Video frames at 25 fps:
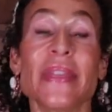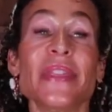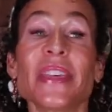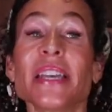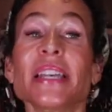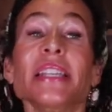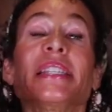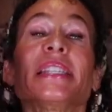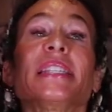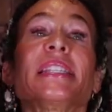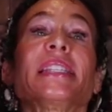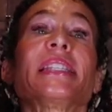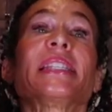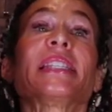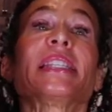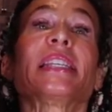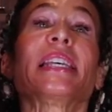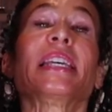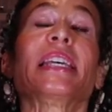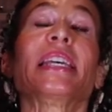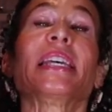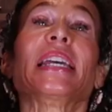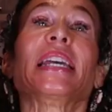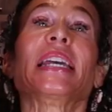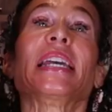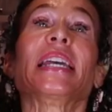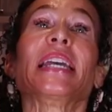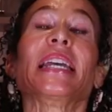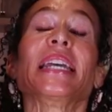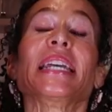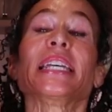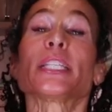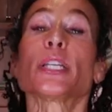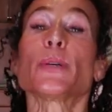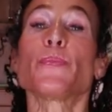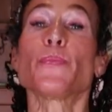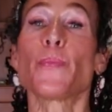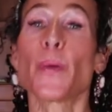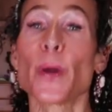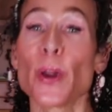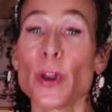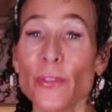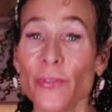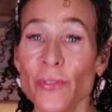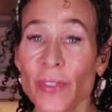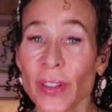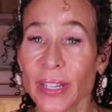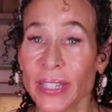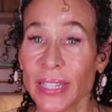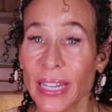This is a
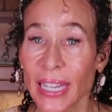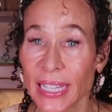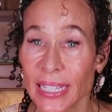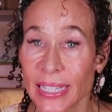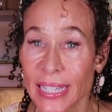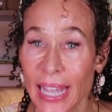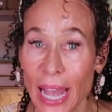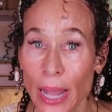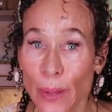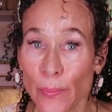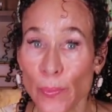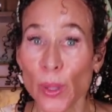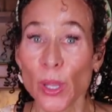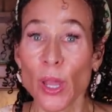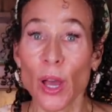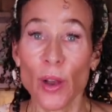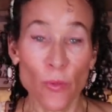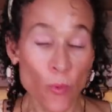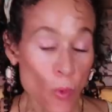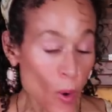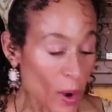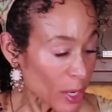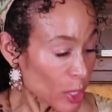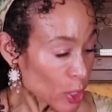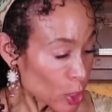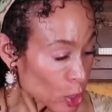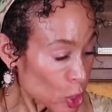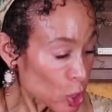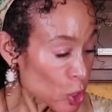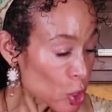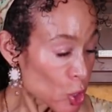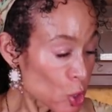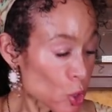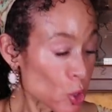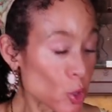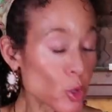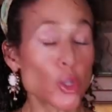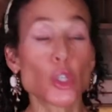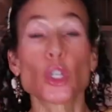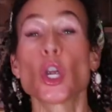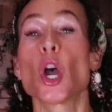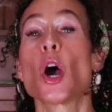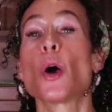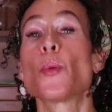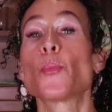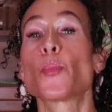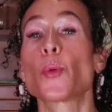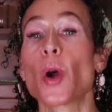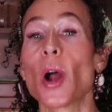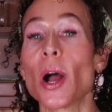perfect example of what a huge
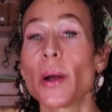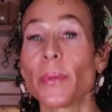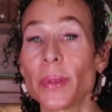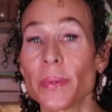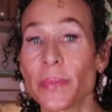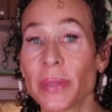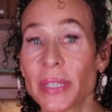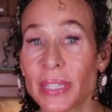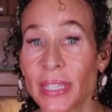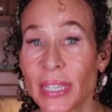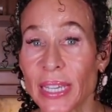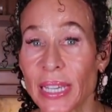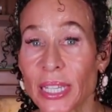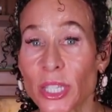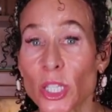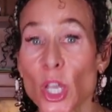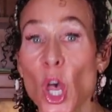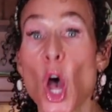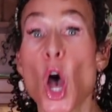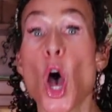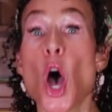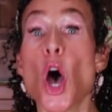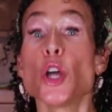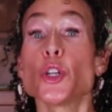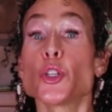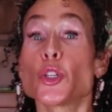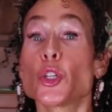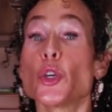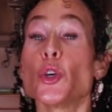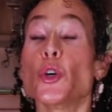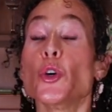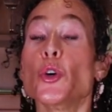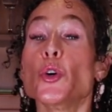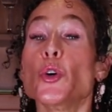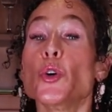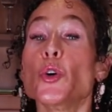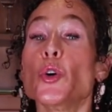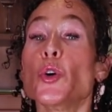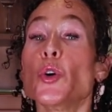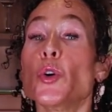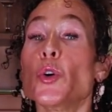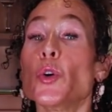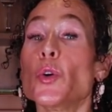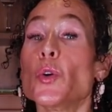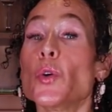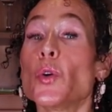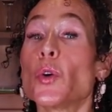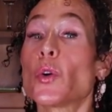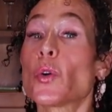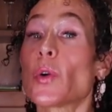problem this is.
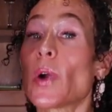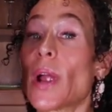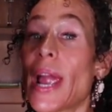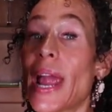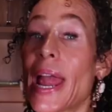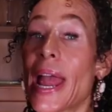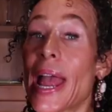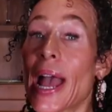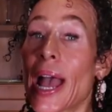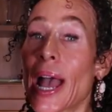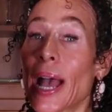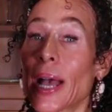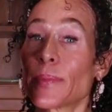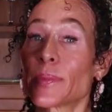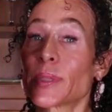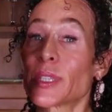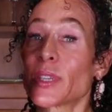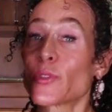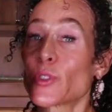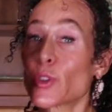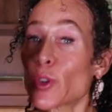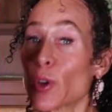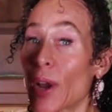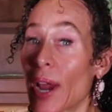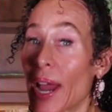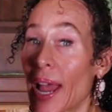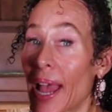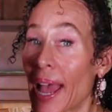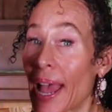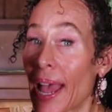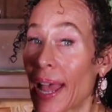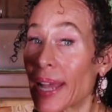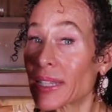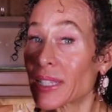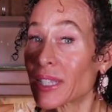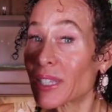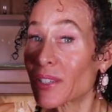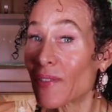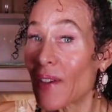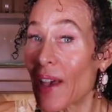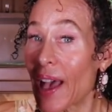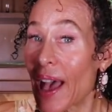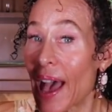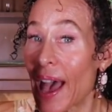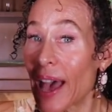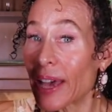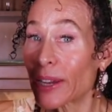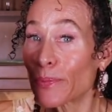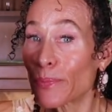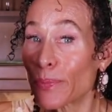Two grams of trans
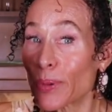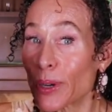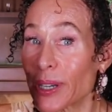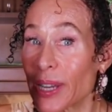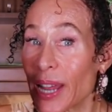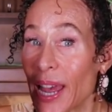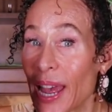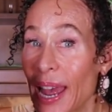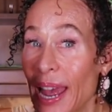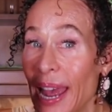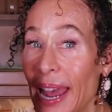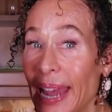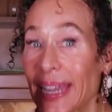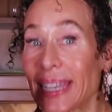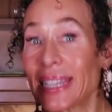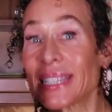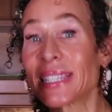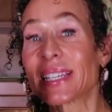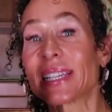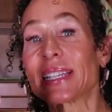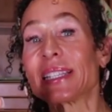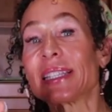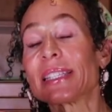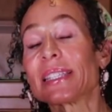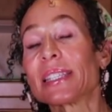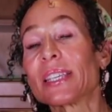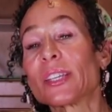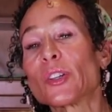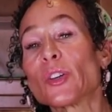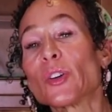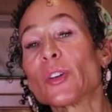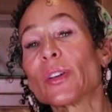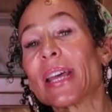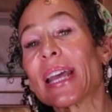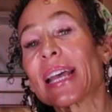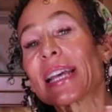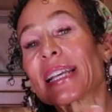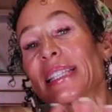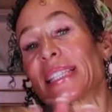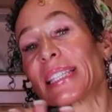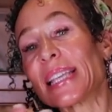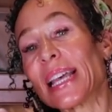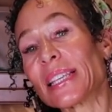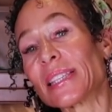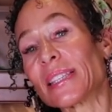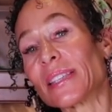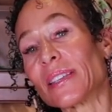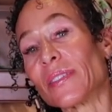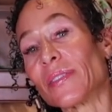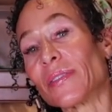fat per day is considered
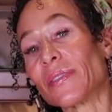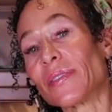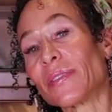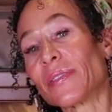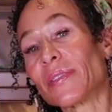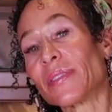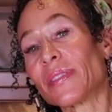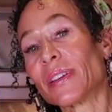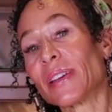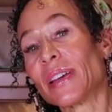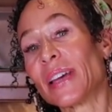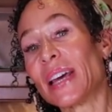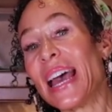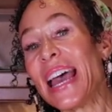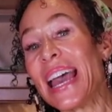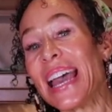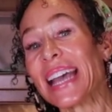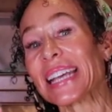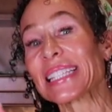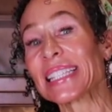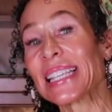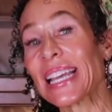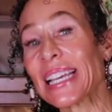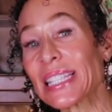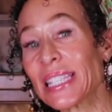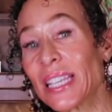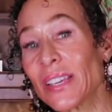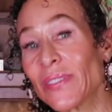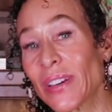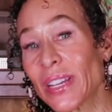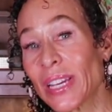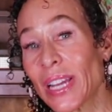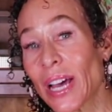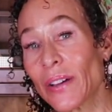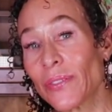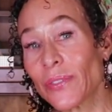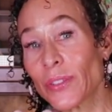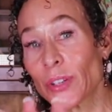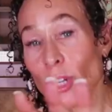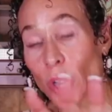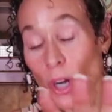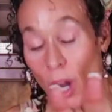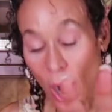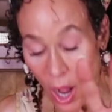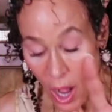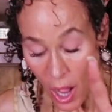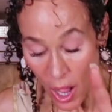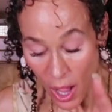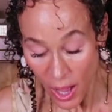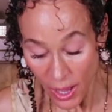excessive, excessive enough to
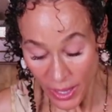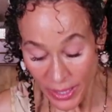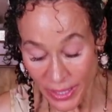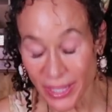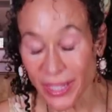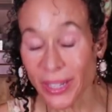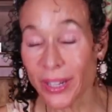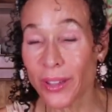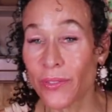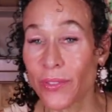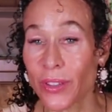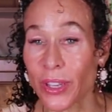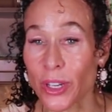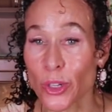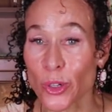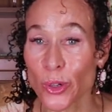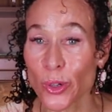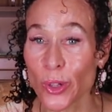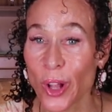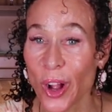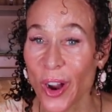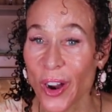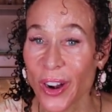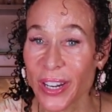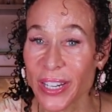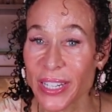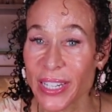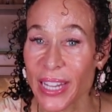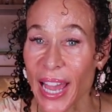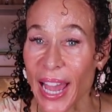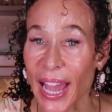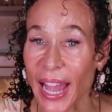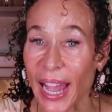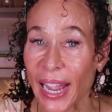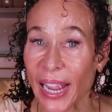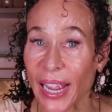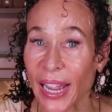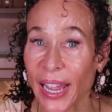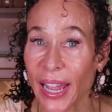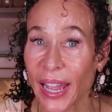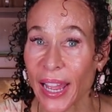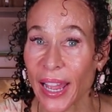cause an eventual heart attack.